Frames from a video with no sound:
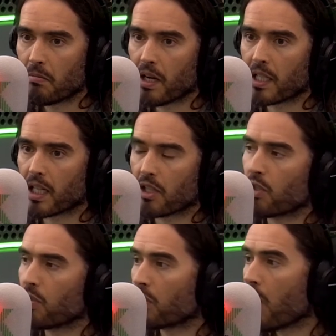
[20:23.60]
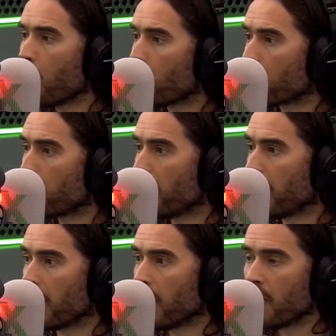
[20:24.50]
mind such as yours would
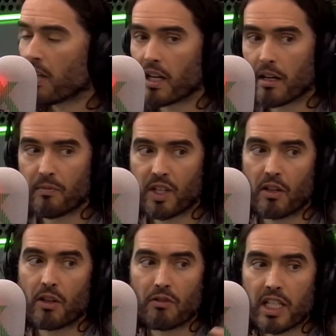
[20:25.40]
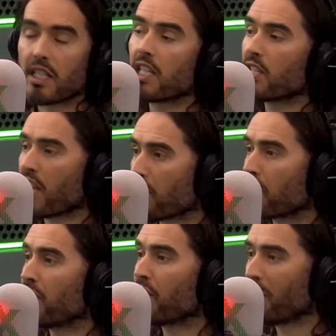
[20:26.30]
be that, the recent
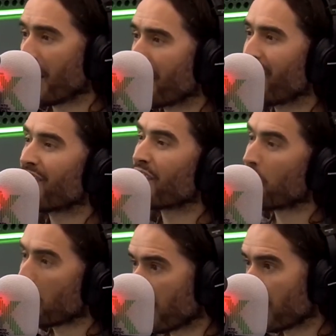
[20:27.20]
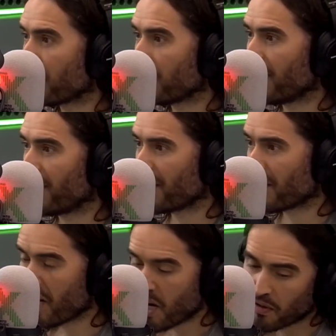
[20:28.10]
discovery of the benefits of
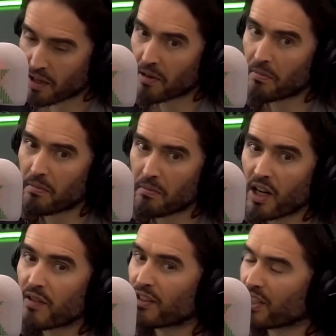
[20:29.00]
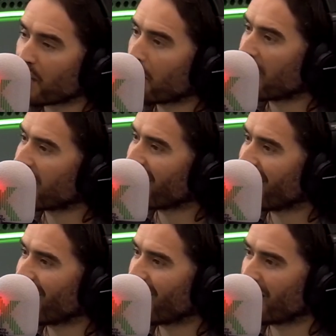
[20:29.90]
mindfulness. Now, mindfulness and
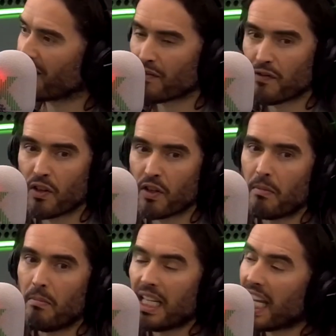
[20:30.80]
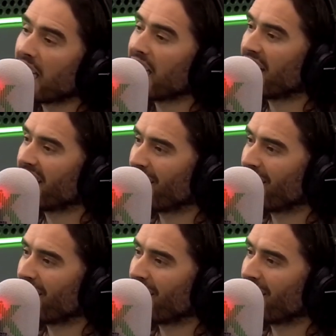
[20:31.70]
meditation for millennia